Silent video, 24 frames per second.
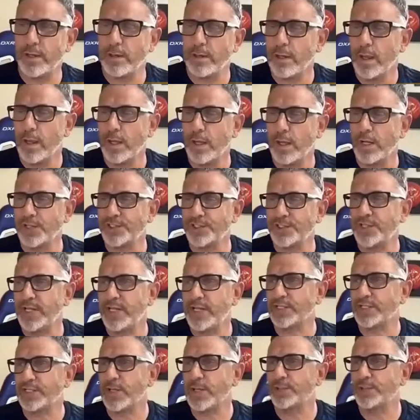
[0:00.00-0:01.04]
unless Diaz
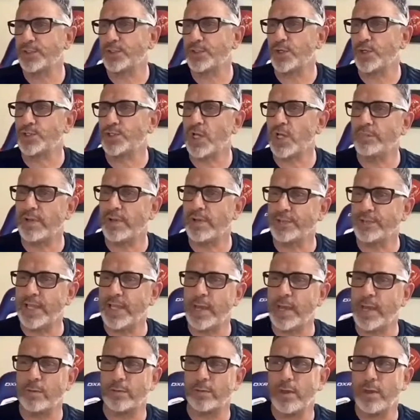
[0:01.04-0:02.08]
comes in and starts shutting people
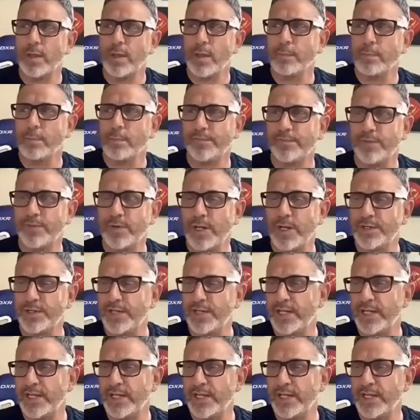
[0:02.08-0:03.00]
down, but if you get 2